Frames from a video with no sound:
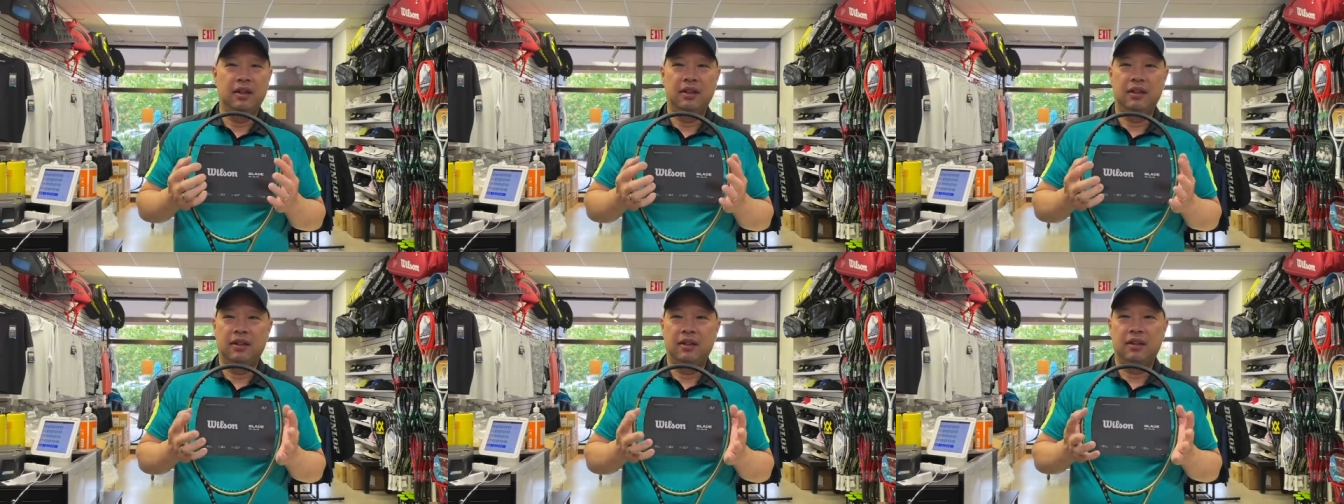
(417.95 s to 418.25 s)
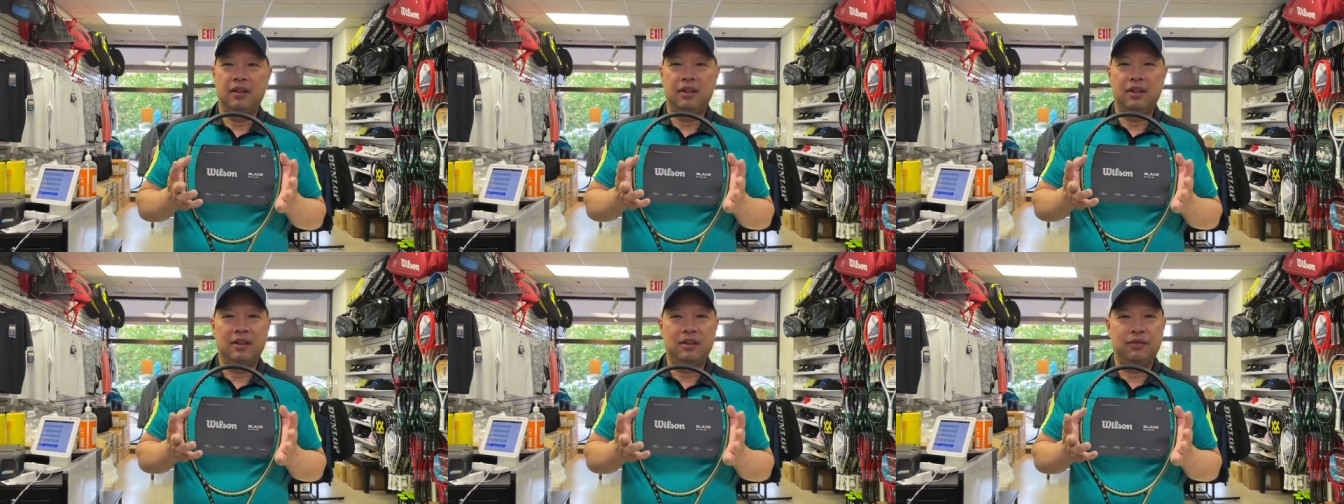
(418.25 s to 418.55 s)

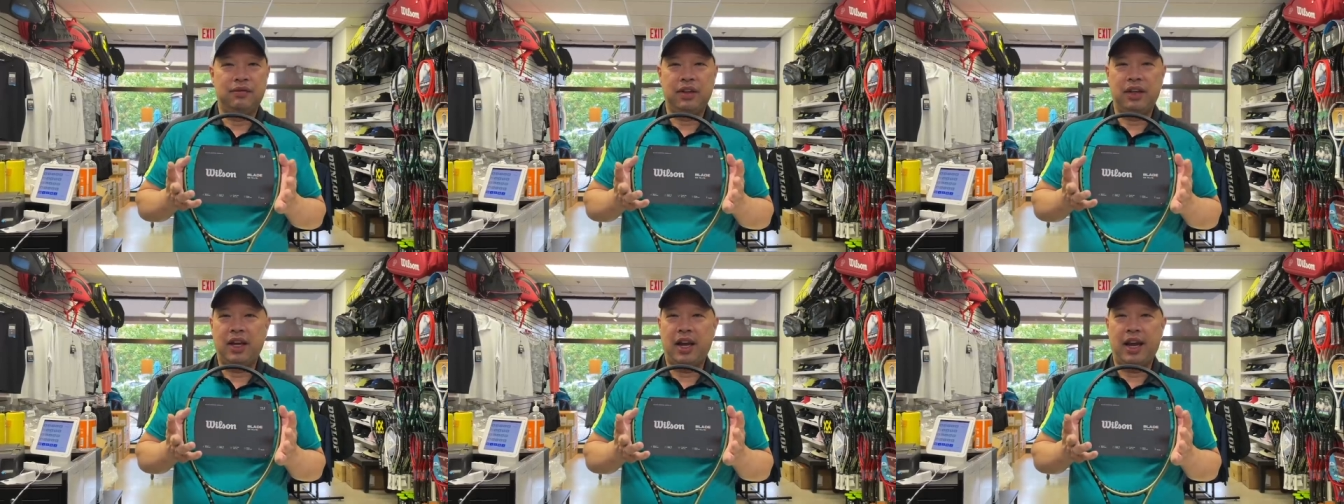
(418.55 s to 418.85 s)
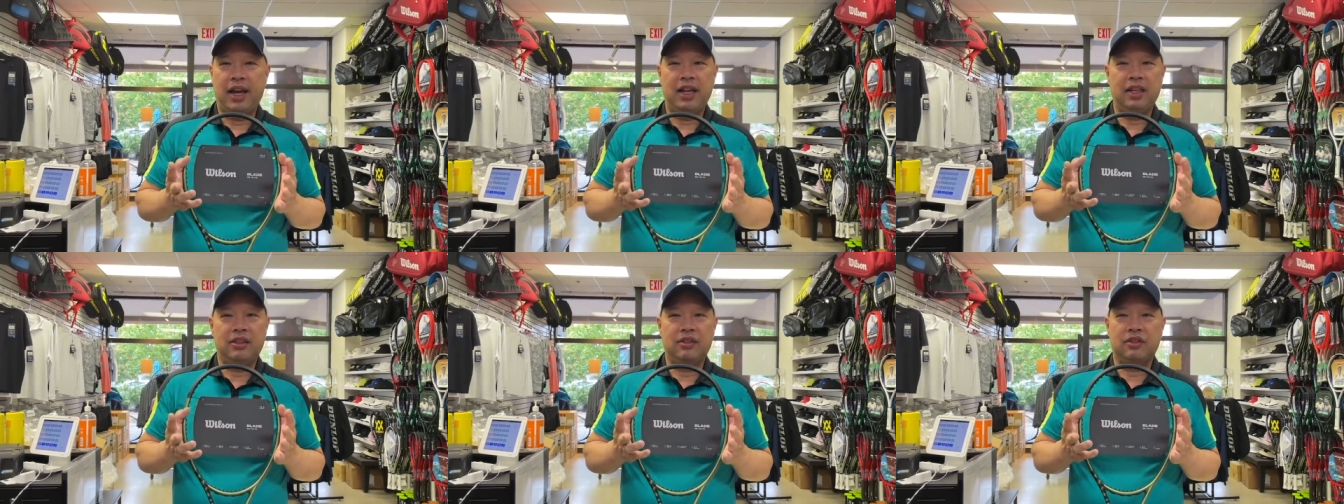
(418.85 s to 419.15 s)
these
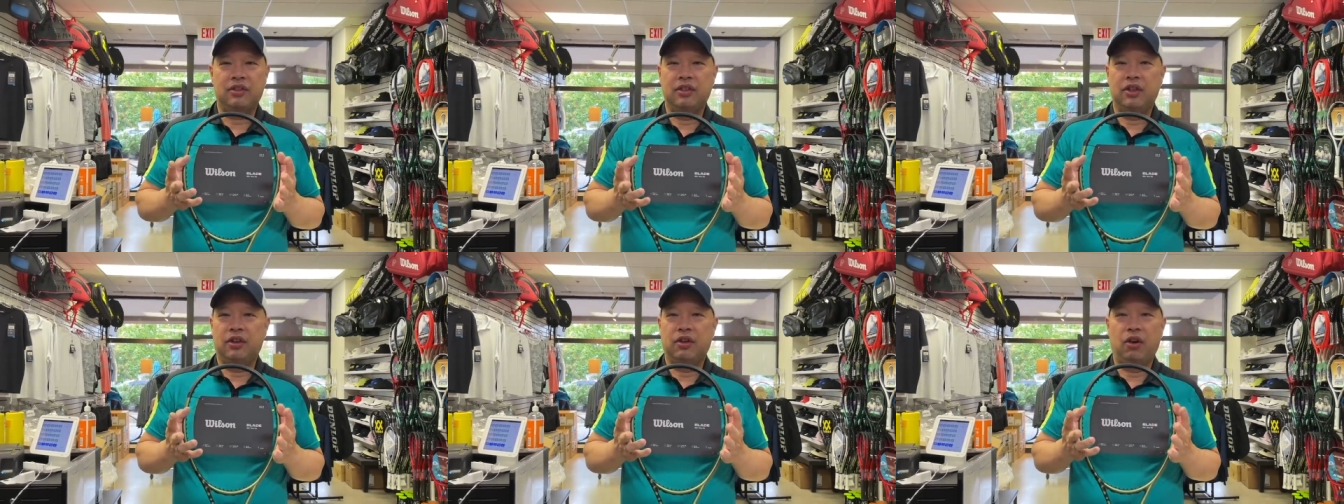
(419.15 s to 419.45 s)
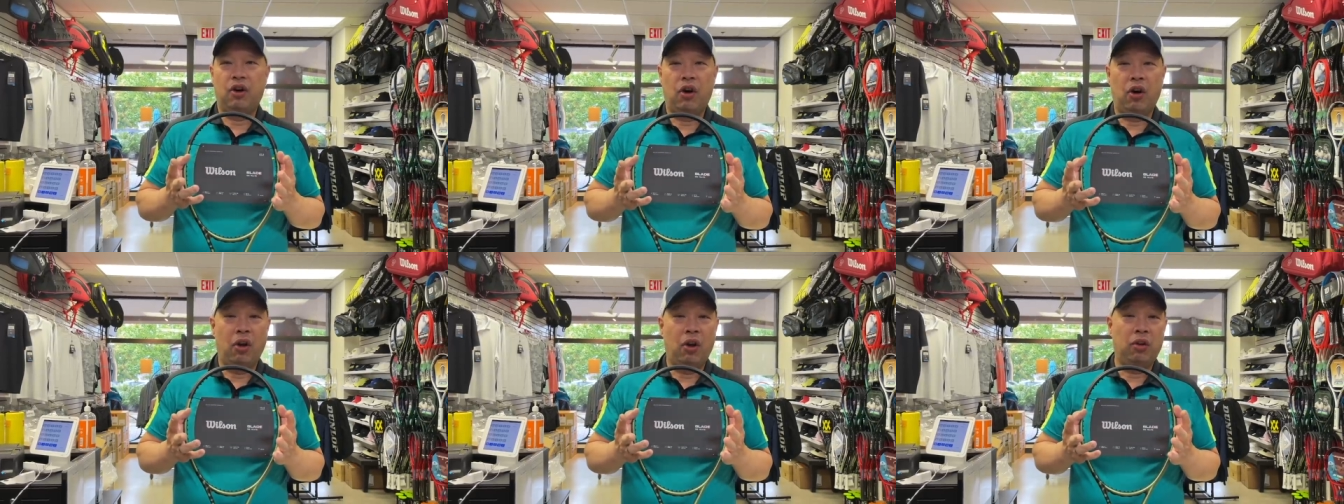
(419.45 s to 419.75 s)
V8s,
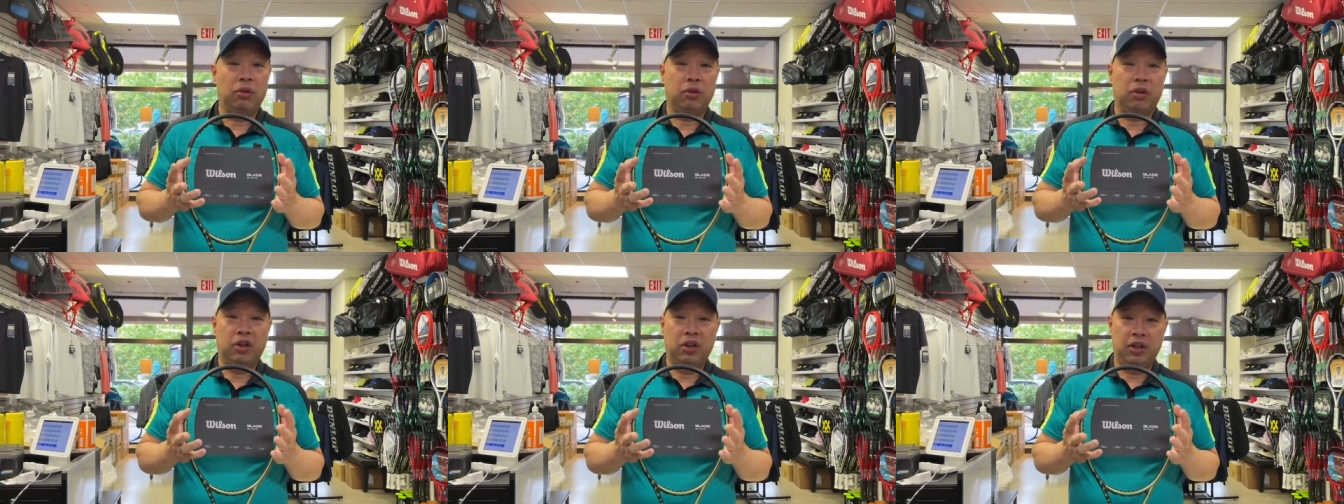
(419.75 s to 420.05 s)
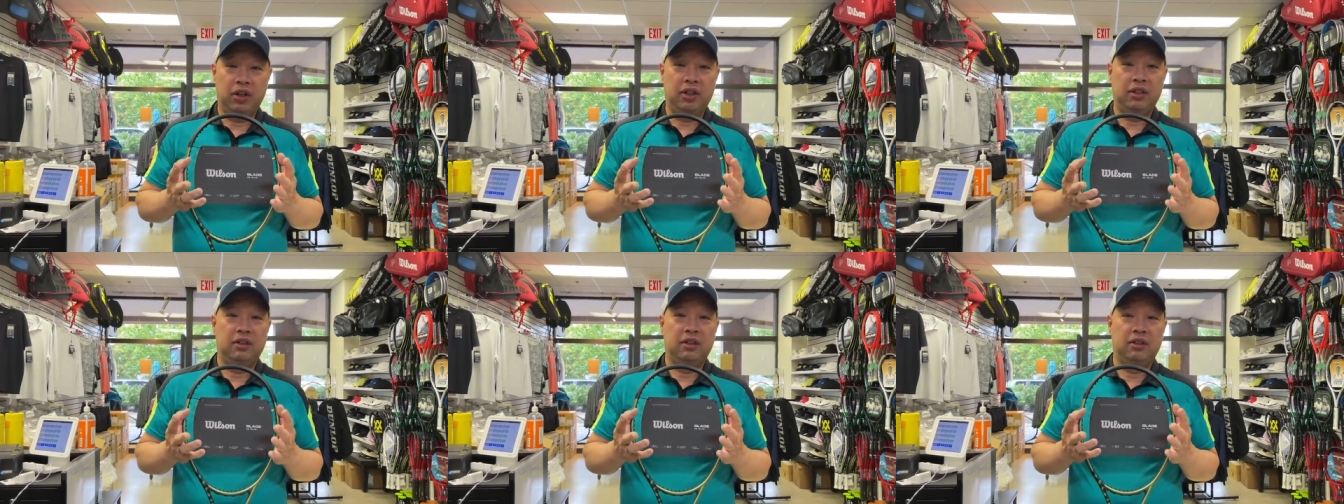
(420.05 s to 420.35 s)
they're all
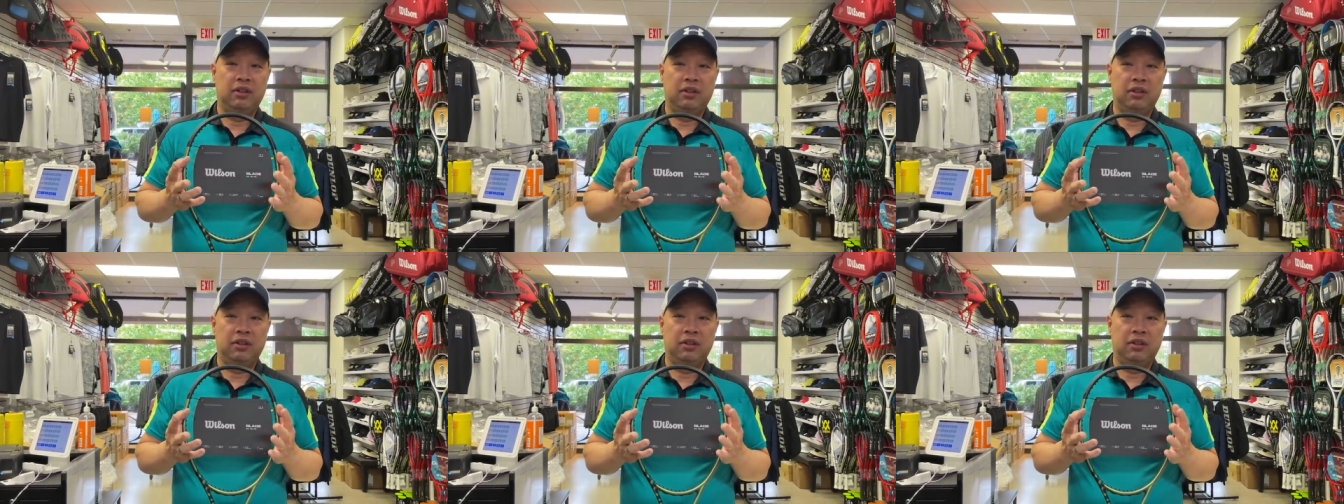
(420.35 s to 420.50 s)
good,